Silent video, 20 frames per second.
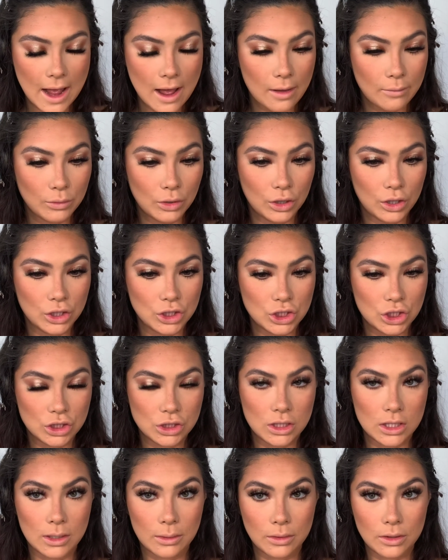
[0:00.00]
I'm going to
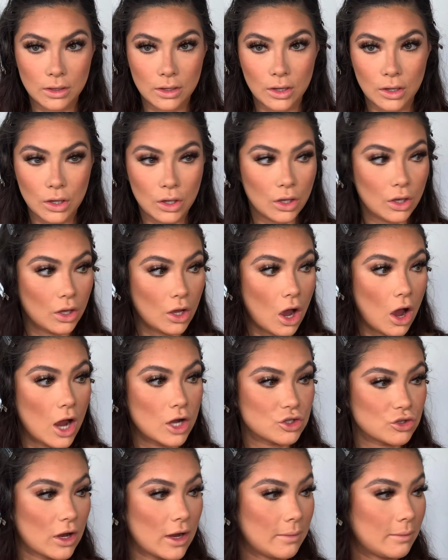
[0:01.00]
just
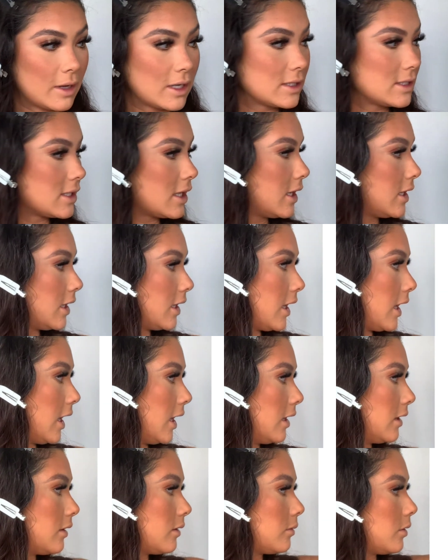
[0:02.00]
hydrate my skin again, and
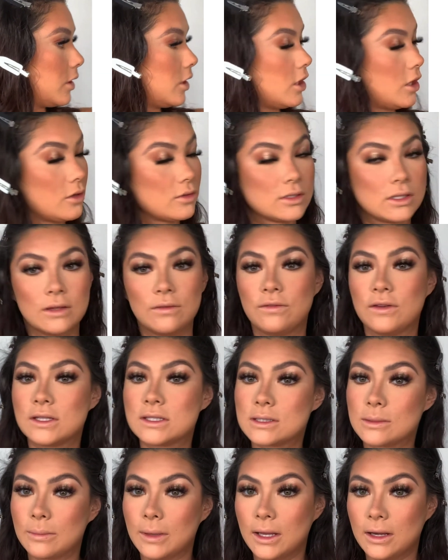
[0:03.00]
I'm going to use the
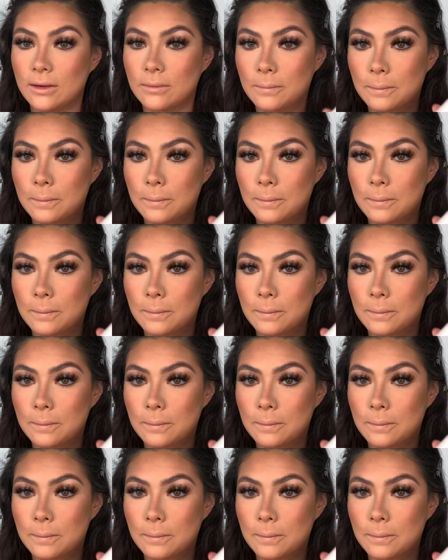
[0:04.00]
vitamin